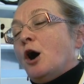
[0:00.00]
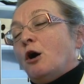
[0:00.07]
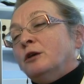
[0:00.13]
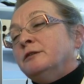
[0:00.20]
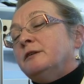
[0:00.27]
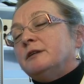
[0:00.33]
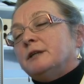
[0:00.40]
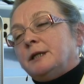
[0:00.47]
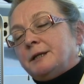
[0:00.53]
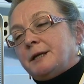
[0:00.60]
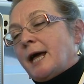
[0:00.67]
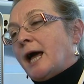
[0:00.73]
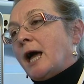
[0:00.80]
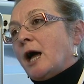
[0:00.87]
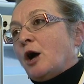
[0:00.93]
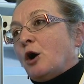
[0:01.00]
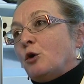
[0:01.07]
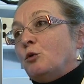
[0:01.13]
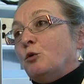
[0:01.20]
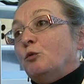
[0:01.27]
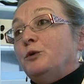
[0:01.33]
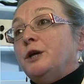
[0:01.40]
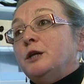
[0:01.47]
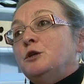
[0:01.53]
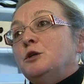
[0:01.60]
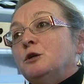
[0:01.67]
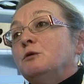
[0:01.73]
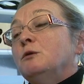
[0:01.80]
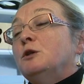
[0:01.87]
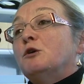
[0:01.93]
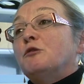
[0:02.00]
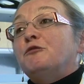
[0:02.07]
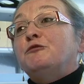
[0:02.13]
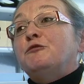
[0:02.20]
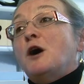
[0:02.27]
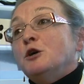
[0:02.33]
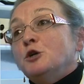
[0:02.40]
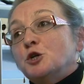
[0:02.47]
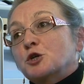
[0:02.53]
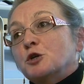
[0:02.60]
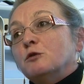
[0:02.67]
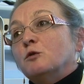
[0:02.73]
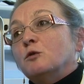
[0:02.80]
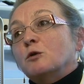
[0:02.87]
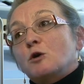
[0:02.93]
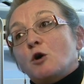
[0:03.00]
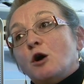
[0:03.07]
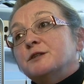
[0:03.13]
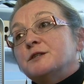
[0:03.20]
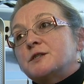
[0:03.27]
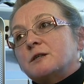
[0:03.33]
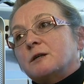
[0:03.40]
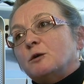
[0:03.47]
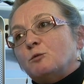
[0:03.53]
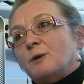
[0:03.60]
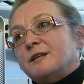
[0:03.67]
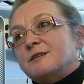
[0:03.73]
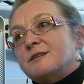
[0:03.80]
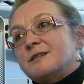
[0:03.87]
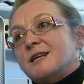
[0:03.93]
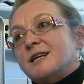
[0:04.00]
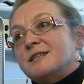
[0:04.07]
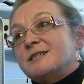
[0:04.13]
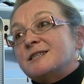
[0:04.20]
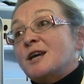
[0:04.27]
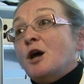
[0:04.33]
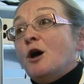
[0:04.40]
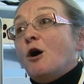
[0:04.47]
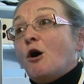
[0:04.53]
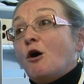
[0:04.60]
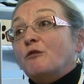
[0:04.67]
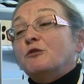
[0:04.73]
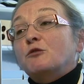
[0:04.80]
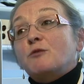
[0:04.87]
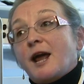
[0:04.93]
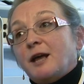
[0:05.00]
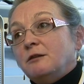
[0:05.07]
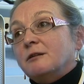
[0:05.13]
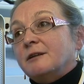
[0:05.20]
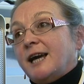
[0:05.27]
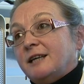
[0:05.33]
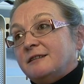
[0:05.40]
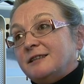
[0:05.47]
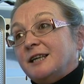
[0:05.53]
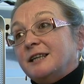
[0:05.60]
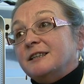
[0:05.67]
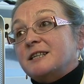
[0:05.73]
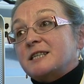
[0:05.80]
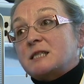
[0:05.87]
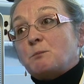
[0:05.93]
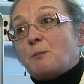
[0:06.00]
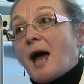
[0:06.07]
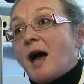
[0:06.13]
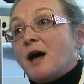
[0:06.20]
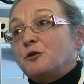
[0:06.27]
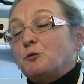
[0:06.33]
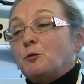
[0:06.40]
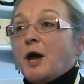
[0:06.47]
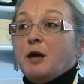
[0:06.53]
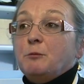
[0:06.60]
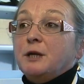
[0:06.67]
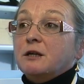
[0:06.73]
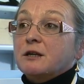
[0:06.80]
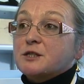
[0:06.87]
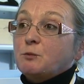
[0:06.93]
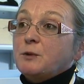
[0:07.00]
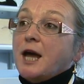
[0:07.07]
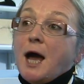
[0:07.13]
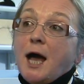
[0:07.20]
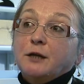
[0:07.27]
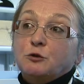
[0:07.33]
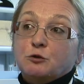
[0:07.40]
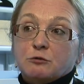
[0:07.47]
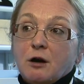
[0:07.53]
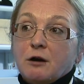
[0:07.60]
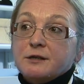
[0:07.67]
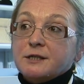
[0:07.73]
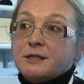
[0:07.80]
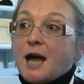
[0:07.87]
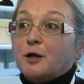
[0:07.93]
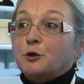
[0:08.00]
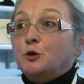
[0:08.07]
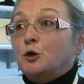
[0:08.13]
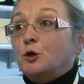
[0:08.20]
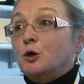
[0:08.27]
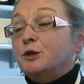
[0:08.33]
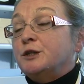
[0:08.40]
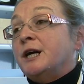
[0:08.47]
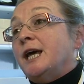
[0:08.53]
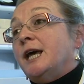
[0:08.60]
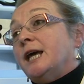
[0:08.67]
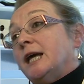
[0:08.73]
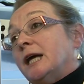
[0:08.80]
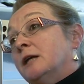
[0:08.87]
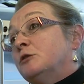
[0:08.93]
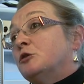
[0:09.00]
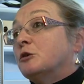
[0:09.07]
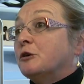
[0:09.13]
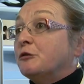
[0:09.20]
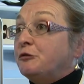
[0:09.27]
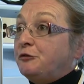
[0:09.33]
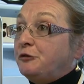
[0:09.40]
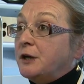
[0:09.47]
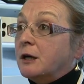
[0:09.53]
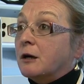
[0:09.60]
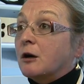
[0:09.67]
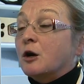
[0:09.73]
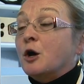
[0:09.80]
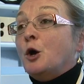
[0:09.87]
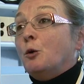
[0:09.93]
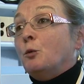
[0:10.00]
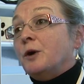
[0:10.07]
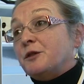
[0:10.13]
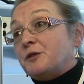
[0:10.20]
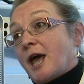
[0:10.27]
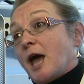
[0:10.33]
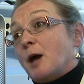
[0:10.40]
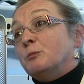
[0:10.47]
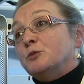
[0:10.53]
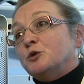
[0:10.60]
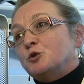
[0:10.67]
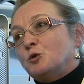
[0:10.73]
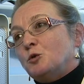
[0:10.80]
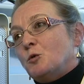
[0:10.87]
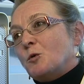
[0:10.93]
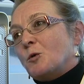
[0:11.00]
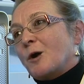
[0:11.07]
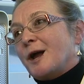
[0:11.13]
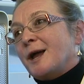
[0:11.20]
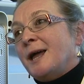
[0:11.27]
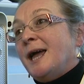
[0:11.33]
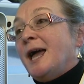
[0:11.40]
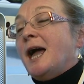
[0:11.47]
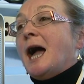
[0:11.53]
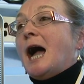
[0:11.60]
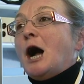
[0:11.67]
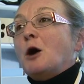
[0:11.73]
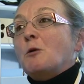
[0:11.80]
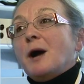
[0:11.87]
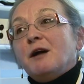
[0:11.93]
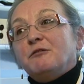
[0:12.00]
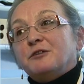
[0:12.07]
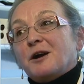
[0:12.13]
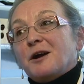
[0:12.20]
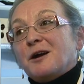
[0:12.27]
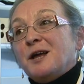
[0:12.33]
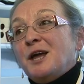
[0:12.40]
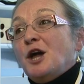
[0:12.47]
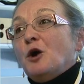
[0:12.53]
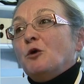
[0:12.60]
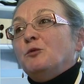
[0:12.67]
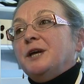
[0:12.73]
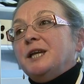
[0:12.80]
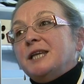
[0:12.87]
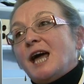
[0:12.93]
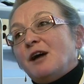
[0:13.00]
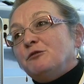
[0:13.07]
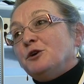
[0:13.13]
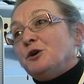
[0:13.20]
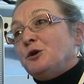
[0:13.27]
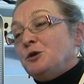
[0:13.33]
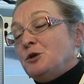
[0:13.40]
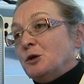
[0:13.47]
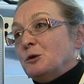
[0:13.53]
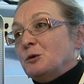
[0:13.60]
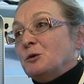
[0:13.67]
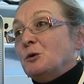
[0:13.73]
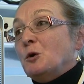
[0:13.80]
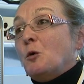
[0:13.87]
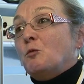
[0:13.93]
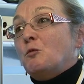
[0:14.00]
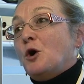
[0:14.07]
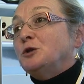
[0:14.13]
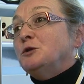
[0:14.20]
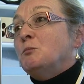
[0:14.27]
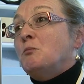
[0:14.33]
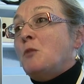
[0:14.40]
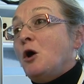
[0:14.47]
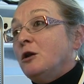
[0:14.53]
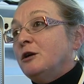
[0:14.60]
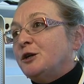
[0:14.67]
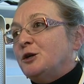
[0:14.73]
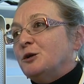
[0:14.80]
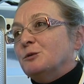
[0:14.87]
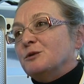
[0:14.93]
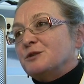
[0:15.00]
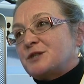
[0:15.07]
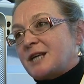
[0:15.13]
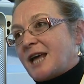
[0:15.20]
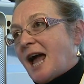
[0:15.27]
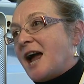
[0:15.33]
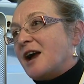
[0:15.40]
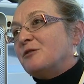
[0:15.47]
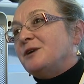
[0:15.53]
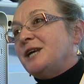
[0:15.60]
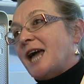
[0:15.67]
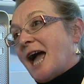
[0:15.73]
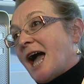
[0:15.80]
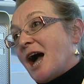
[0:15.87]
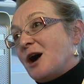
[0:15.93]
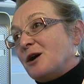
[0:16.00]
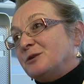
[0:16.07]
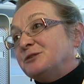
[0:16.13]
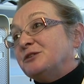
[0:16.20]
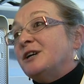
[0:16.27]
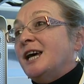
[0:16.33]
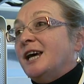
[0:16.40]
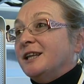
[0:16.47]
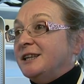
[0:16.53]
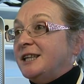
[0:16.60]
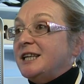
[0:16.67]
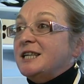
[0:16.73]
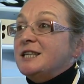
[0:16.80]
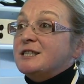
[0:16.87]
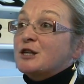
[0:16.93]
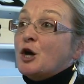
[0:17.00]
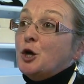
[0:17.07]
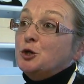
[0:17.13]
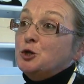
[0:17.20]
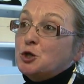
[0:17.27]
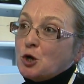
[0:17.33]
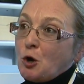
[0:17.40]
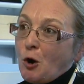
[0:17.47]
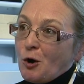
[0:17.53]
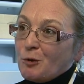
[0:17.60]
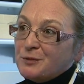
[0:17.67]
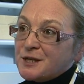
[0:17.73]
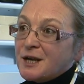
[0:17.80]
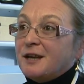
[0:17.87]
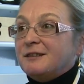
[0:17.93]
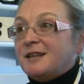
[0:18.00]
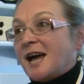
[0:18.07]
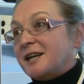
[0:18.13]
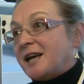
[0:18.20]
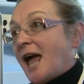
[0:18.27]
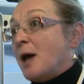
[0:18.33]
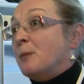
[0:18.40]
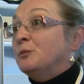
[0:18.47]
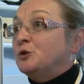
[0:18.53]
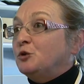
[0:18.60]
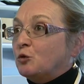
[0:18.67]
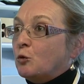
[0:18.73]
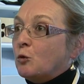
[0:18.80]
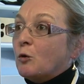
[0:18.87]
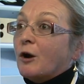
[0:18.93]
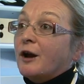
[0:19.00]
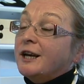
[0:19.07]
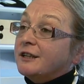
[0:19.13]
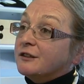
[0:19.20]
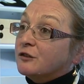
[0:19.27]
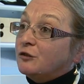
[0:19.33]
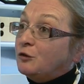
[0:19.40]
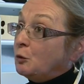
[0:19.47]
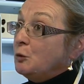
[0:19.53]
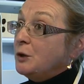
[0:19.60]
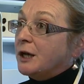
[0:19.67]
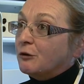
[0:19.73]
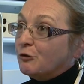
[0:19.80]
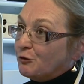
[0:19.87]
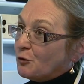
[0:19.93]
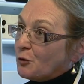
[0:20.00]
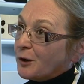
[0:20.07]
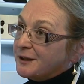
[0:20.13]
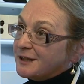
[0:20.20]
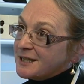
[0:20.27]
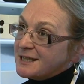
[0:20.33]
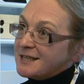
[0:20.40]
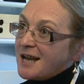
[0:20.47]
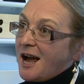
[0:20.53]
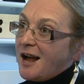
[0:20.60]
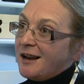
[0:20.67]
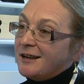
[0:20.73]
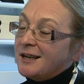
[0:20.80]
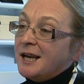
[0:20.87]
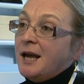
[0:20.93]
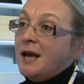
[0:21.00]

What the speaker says: Until now, we knew the functional consequences of regulating this pathway because we had drugs that could interfere with mTOR. However, we never knew what molecules carry out these jobs that mTOR is doing for the cell.